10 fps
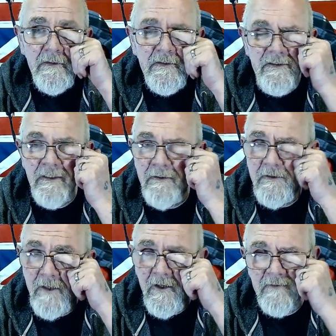You know,
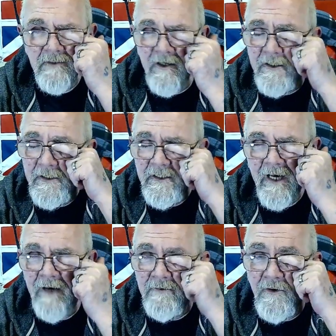
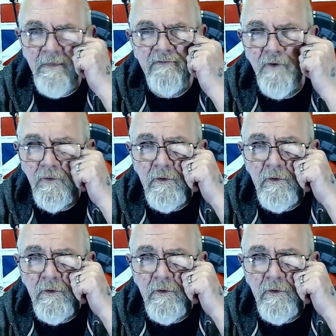how long before